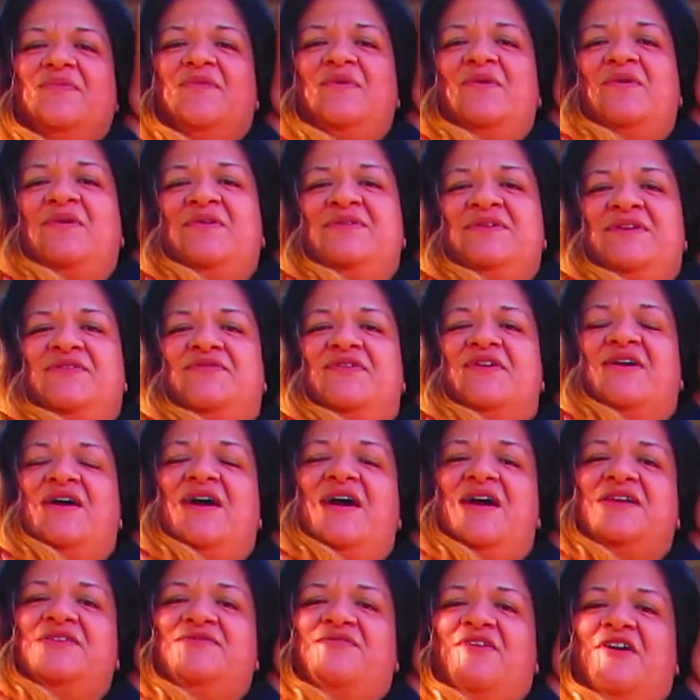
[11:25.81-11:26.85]
Or different
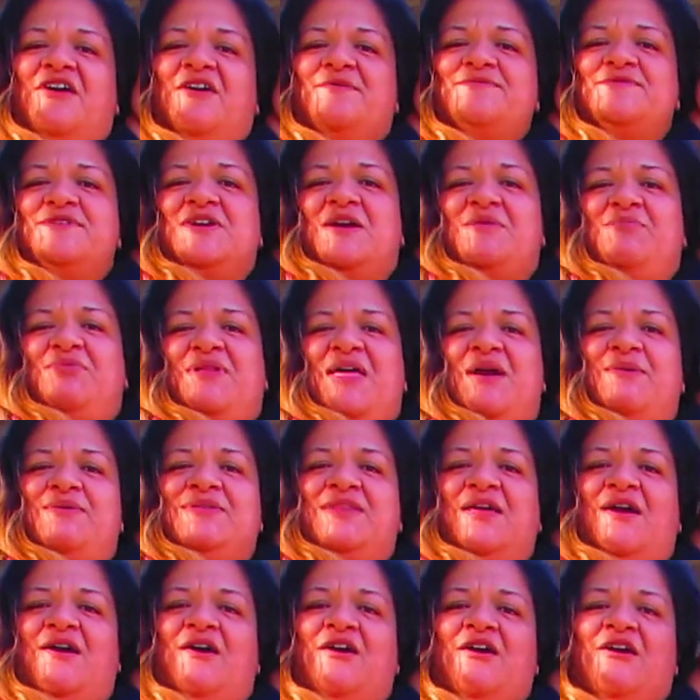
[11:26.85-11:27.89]
kind of arms. You can play with
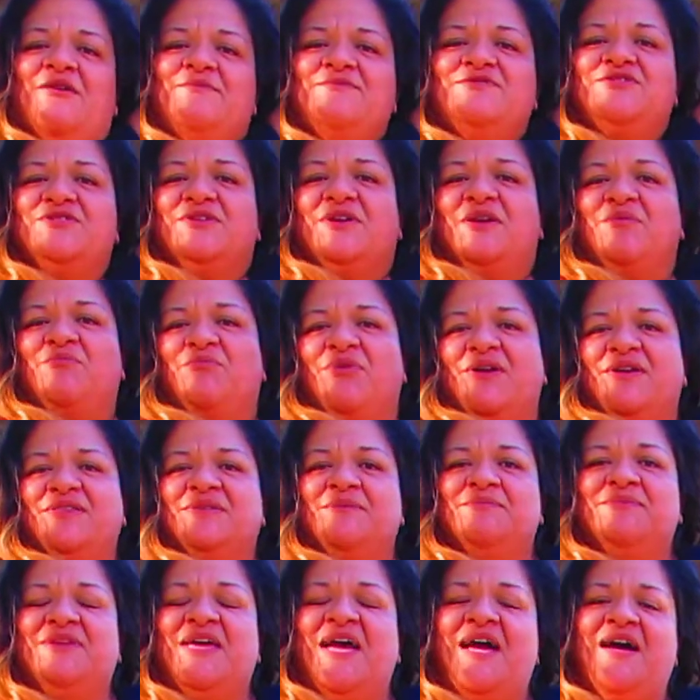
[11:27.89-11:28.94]
the arms. You can bring
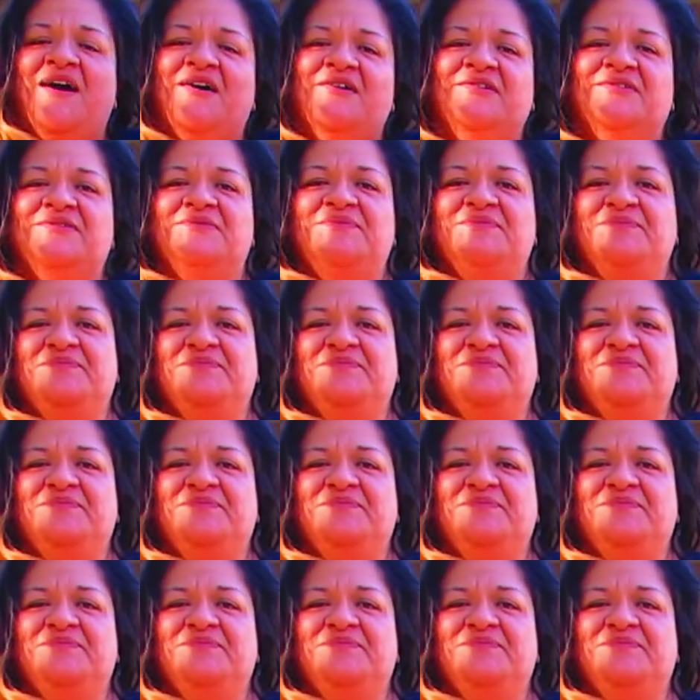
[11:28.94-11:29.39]
them down.